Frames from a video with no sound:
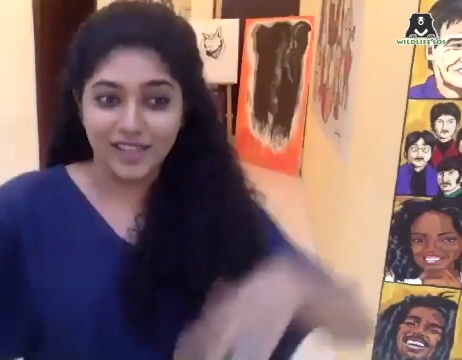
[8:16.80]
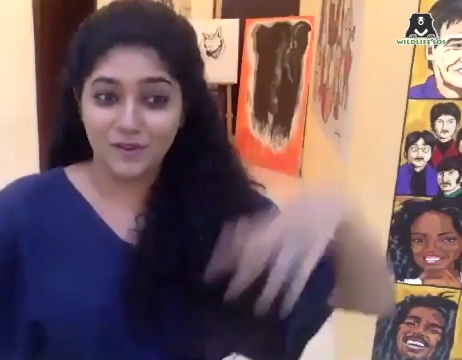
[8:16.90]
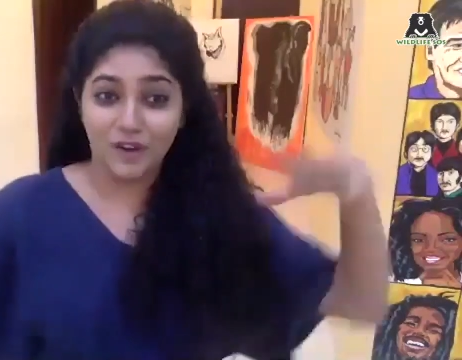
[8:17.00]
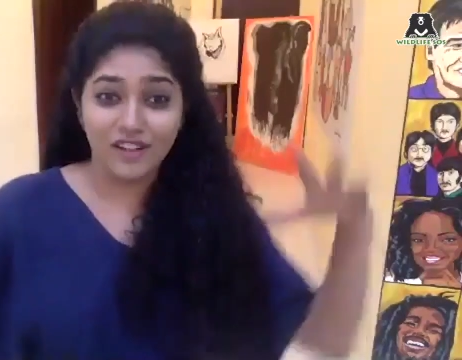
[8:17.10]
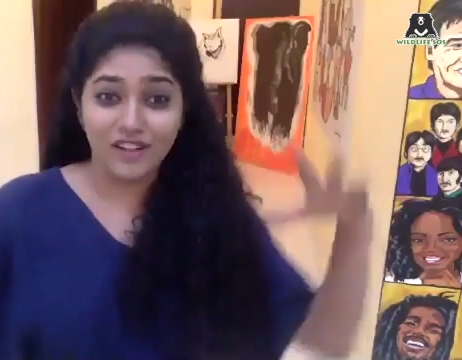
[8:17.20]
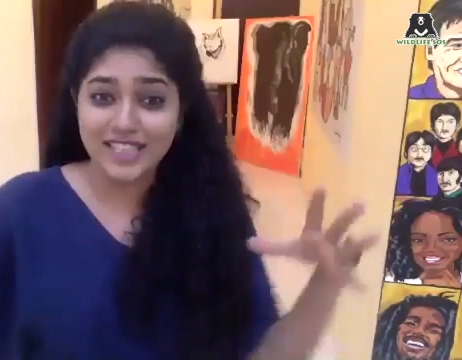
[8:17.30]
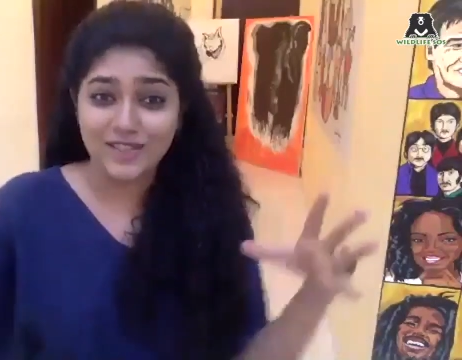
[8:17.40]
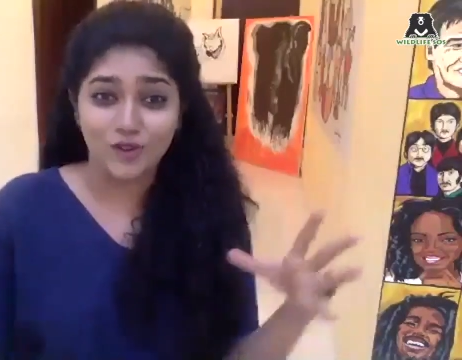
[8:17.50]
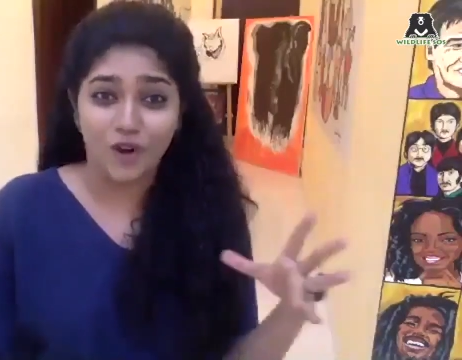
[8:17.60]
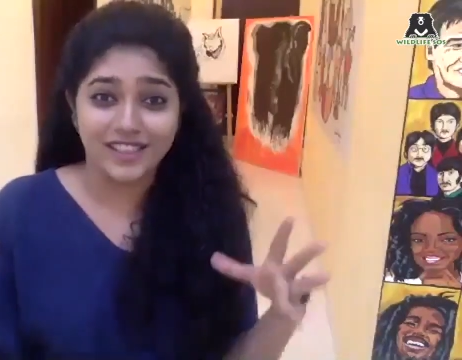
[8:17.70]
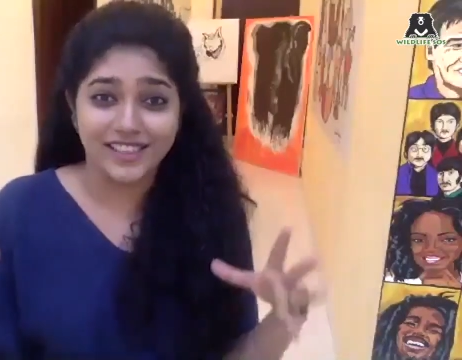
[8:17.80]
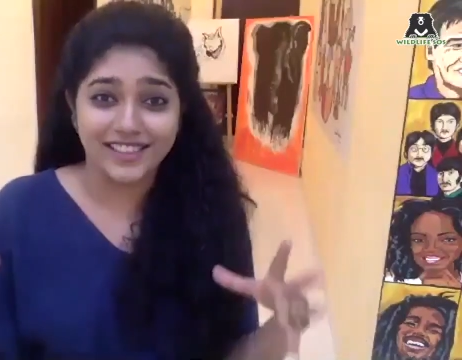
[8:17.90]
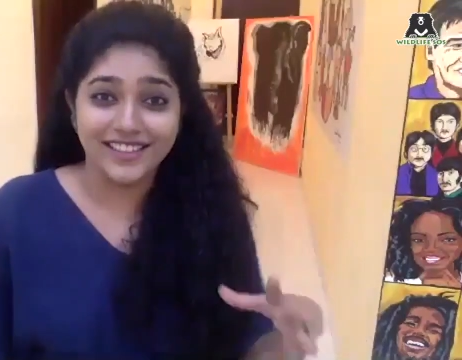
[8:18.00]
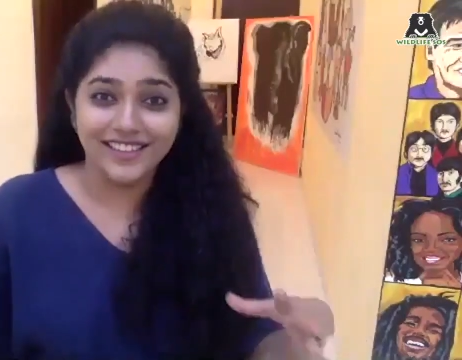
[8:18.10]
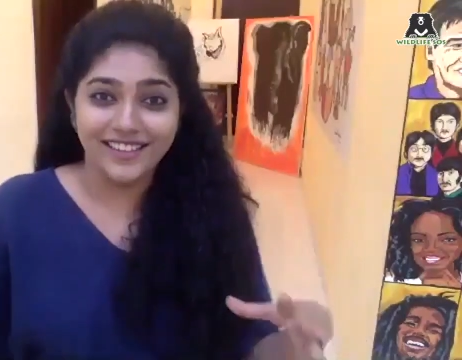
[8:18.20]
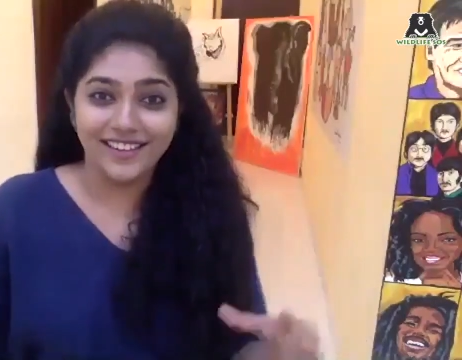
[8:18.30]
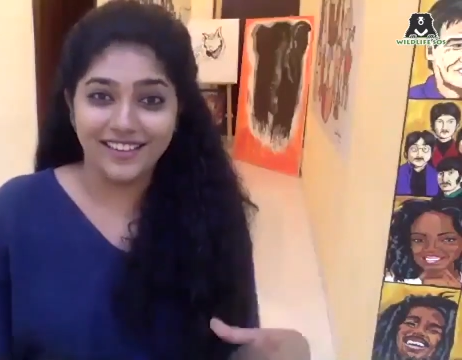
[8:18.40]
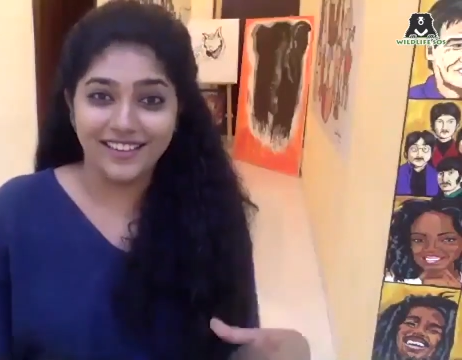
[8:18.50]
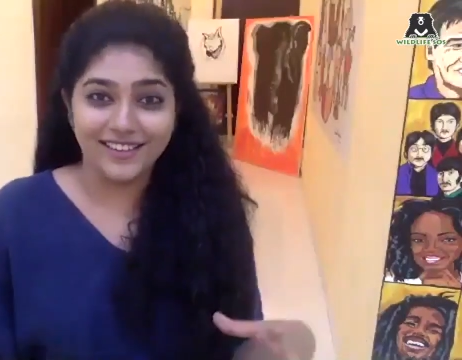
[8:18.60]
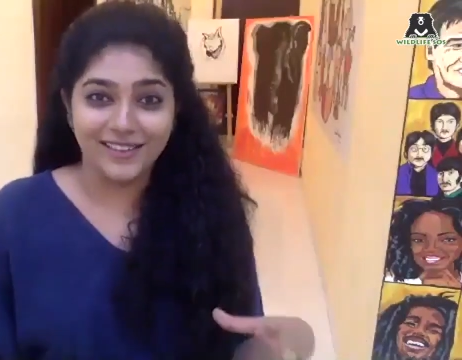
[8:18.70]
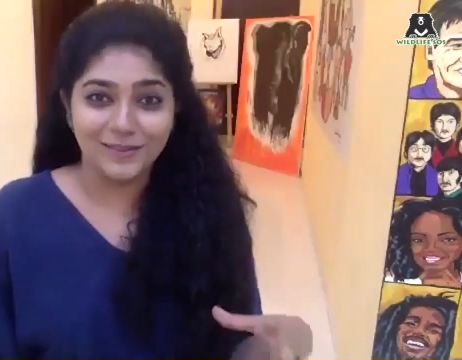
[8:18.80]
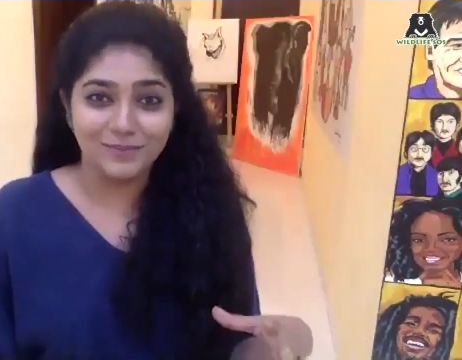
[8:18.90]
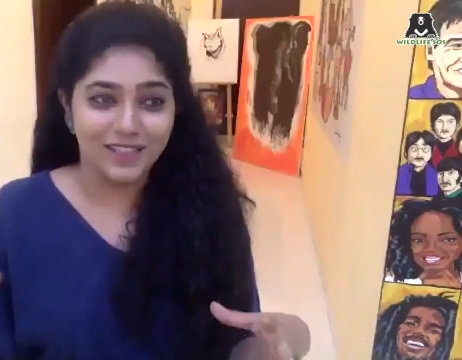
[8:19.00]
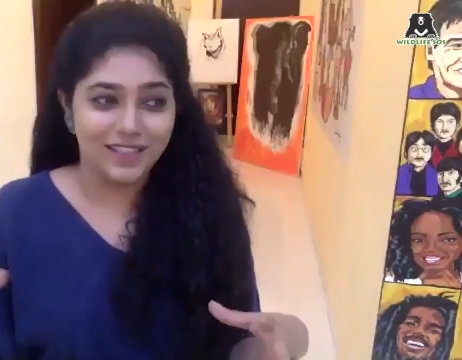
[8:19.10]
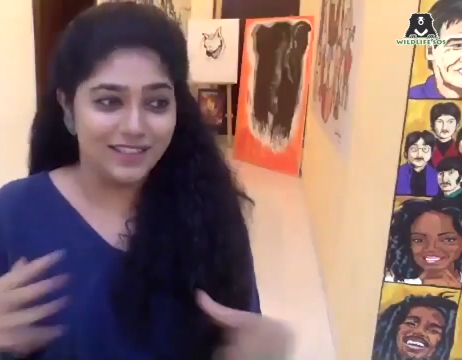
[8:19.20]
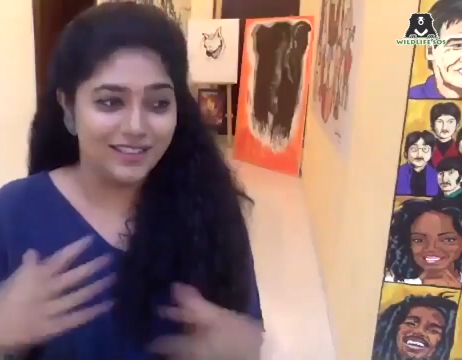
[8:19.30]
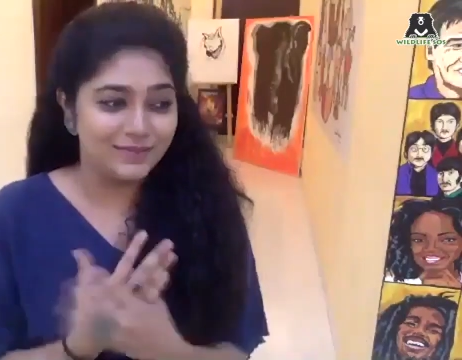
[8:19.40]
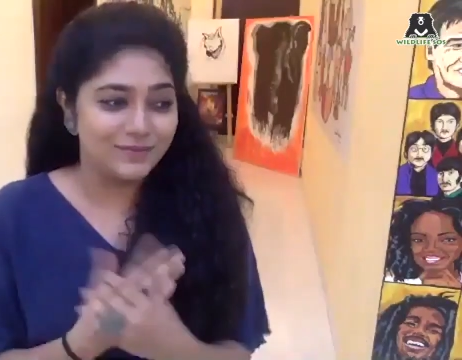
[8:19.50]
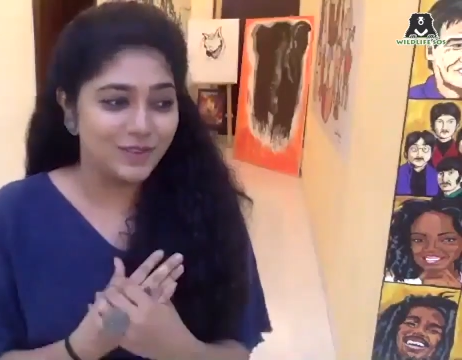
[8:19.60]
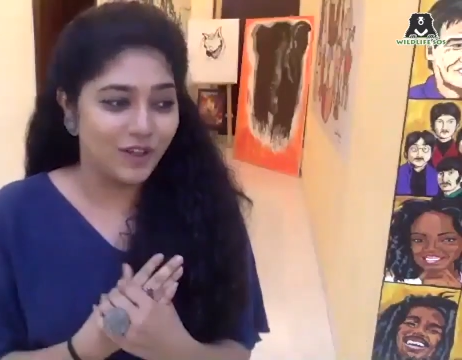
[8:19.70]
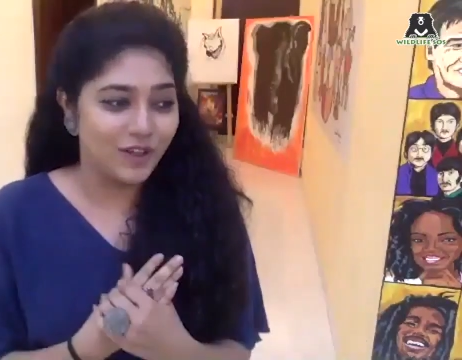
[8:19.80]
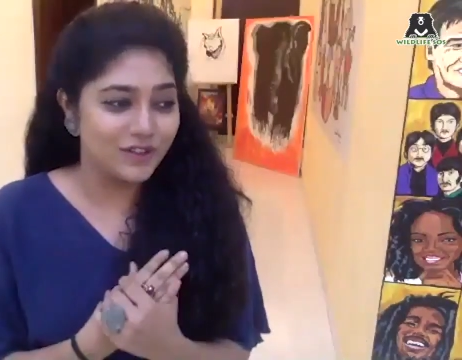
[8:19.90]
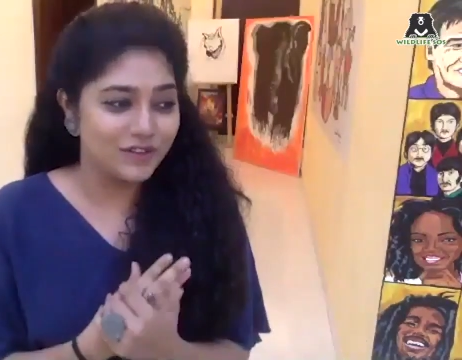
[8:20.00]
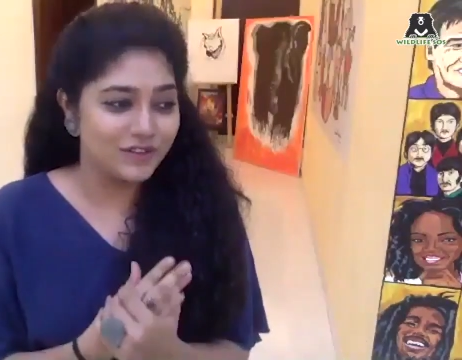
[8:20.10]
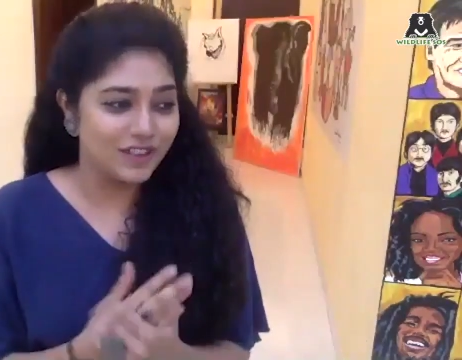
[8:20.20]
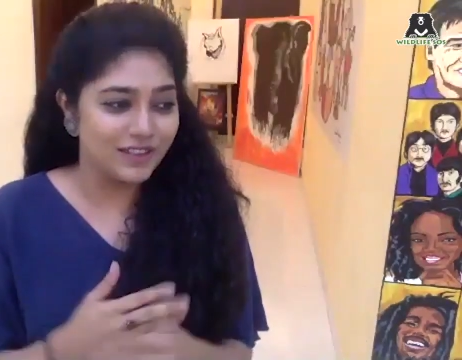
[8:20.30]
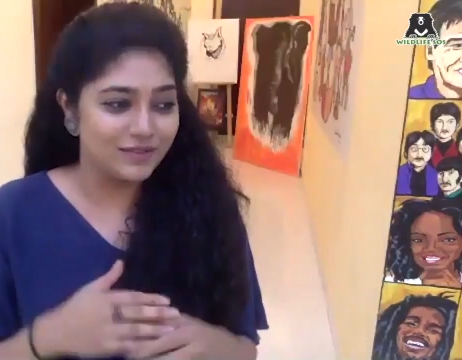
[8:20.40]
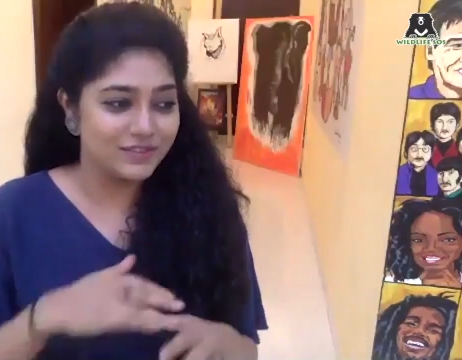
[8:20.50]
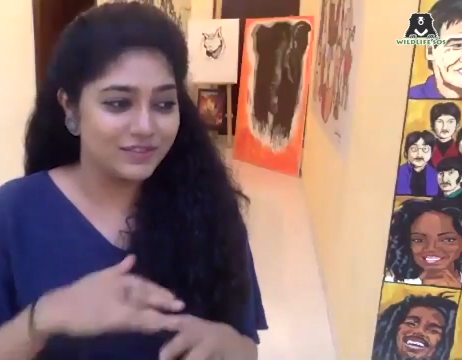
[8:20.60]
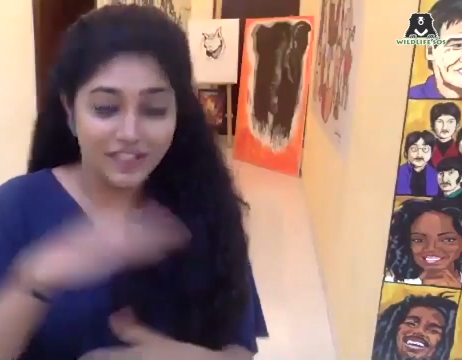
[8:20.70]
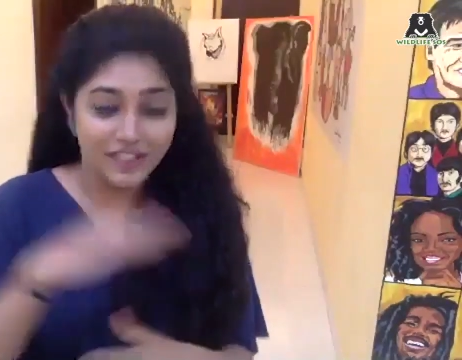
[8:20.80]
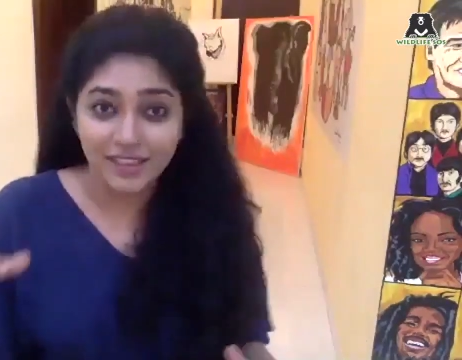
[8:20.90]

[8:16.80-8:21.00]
Speaker 1: were all these rocky uh, uh, sort of uh, terrain,